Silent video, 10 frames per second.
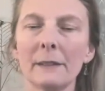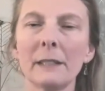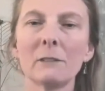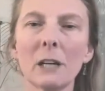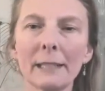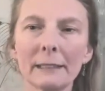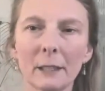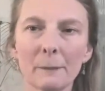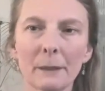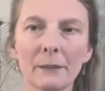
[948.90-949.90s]
And then
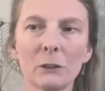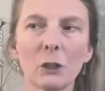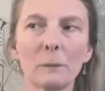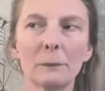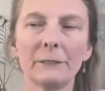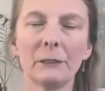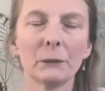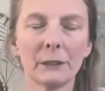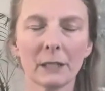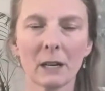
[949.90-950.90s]
right up at the tops of
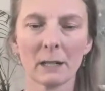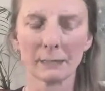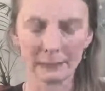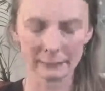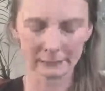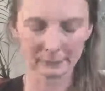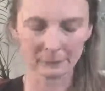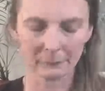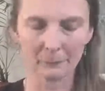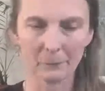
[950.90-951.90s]
your thighs,
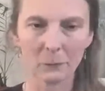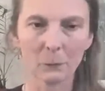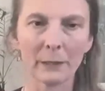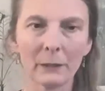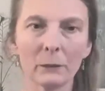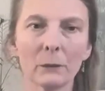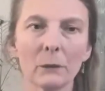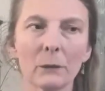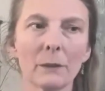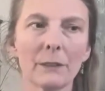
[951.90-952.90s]
where
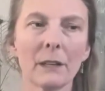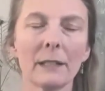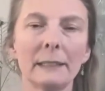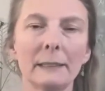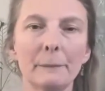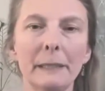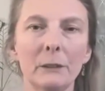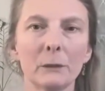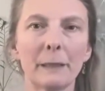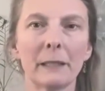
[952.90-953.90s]
your thighs
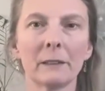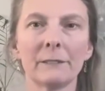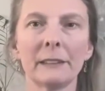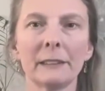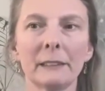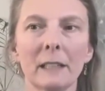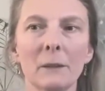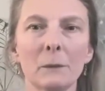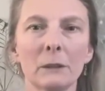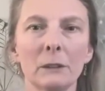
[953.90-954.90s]
meet your pelvis,
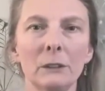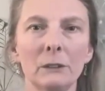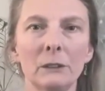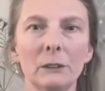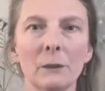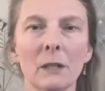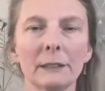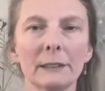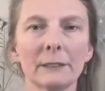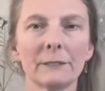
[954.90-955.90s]
I want you to
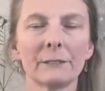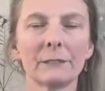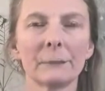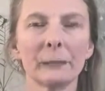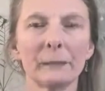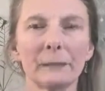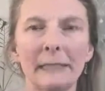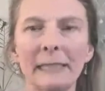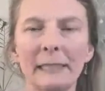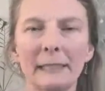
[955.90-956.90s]
ask for a bit of
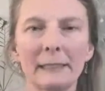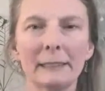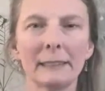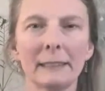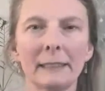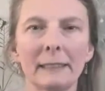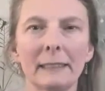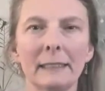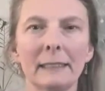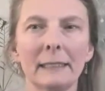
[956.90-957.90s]
ease,
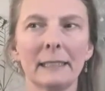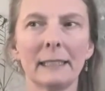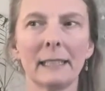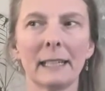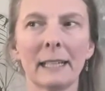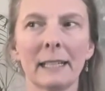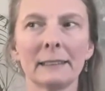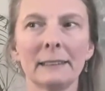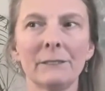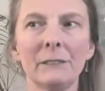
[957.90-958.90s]

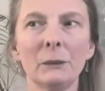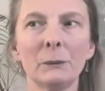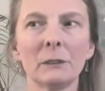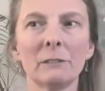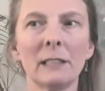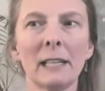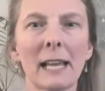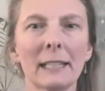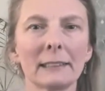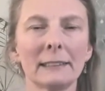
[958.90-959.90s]
as if you were
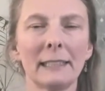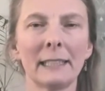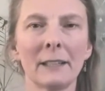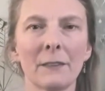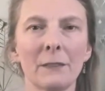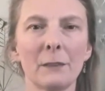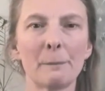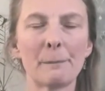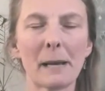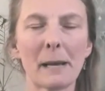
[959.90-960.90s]
relaxing the